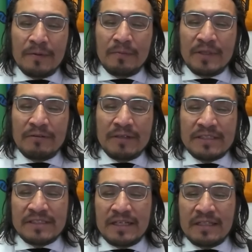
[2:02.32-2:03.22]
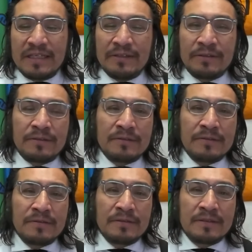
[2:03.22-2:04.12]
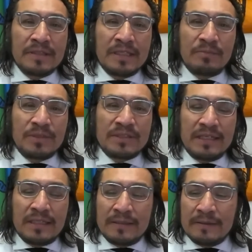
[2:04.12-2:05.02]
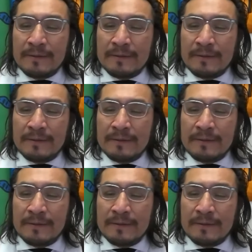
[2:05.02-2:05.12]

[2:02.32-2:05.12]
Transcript: Miigwech, Leo, and Priscilla,